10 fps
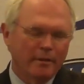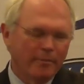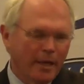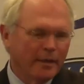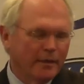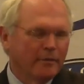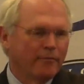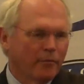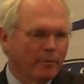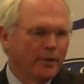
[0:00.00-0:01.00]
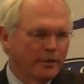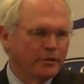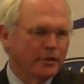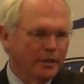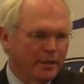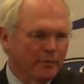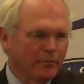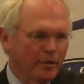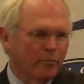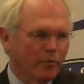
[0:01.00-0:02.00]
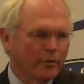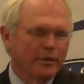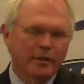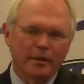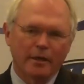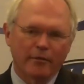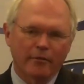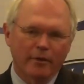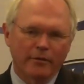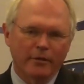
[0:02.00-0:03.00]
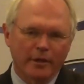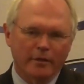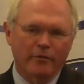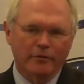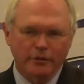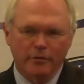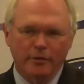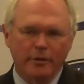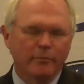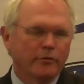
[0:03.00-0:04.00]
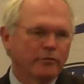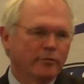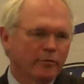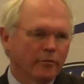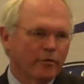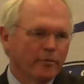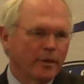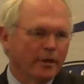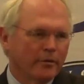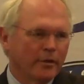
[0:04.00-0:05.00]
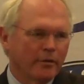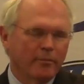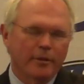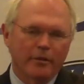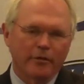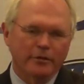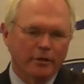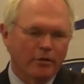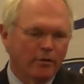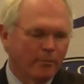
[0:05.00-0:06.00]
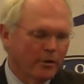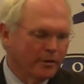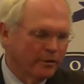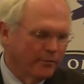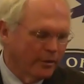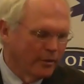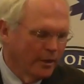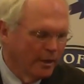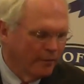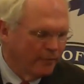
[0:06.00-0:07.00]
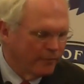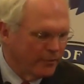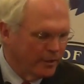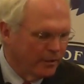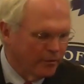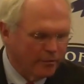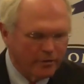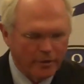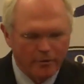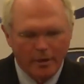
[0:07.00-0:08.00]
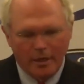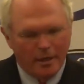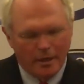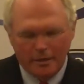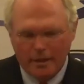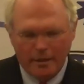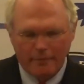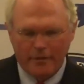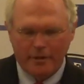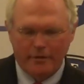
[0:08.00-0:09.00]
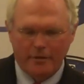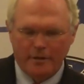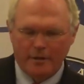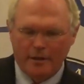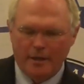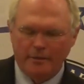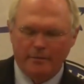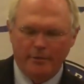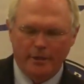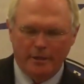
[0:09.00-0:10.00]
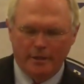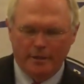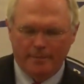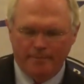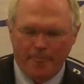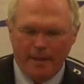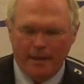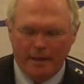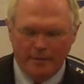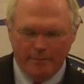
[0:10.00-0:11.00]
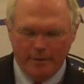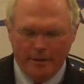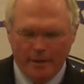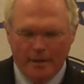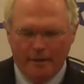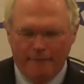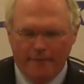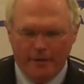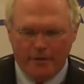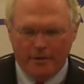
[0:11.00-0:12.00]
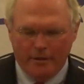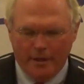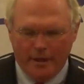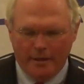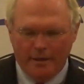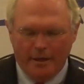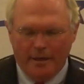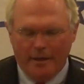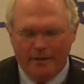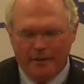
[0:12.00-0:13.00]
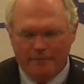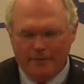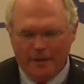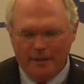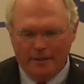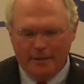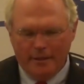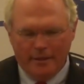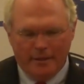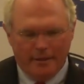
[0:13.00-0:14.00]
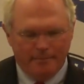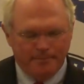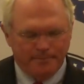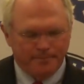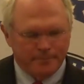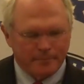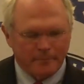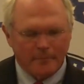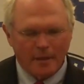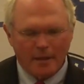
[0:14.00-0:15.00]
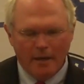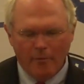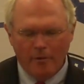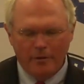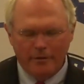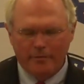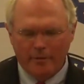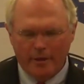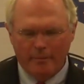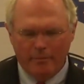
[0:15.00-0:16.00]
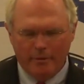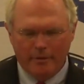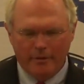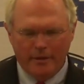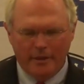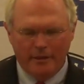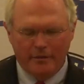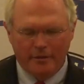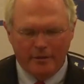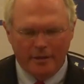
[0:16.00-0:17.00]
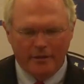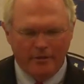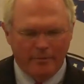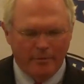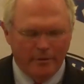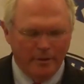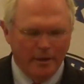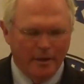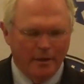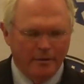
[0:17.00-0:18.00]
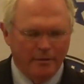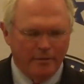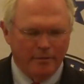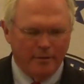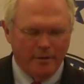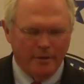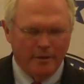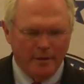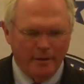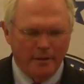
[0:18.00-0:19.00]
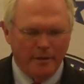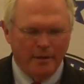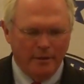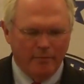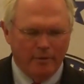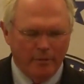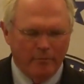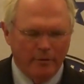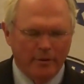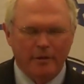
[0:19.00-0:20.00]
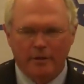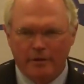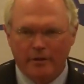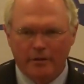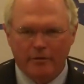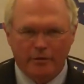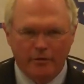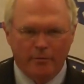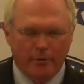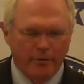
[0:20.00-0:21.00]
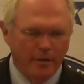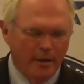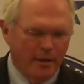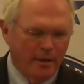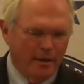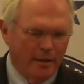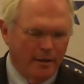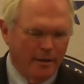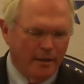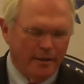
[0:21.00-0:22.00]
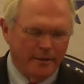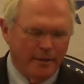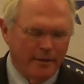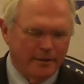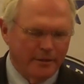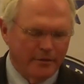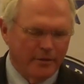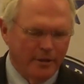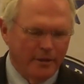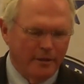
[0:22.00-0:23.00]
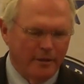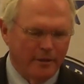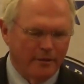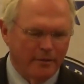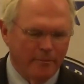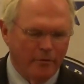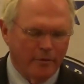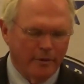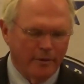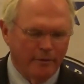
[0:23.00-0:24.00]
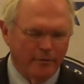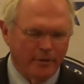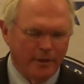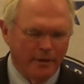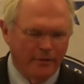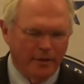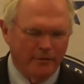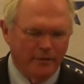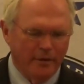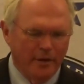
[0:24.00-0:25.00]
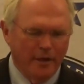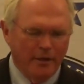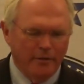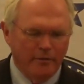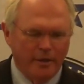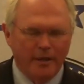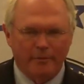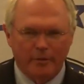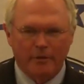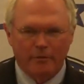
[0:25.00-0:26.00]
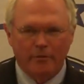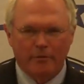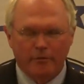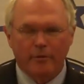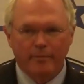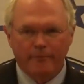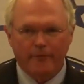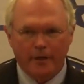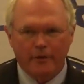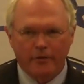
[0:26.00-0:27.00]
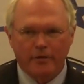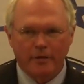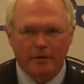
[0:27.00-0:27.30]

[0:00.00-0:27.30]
back into formation and, you know, working together on things and showing the mutual respect that has been such a hallmark of our 50 years. So a lot of things had to be fixed in that. And then finally, I wanted to write a book that is accessible to anyone with a sense of humor. I just think it's important to understand that you can't go grim-faced